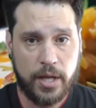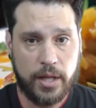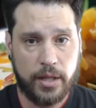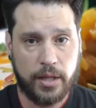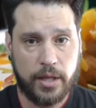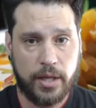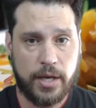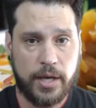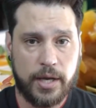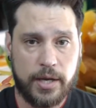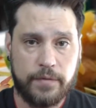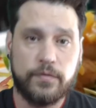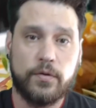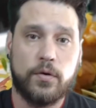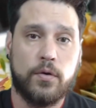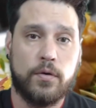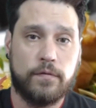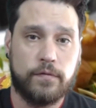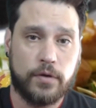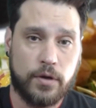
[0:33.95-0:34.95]
live
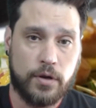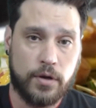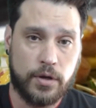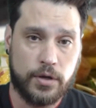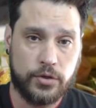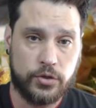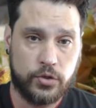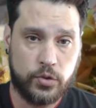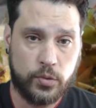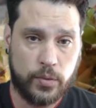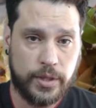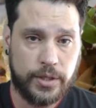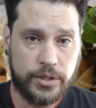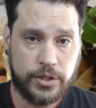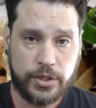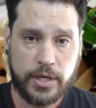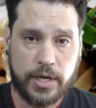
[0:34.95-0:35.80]
over on Twitch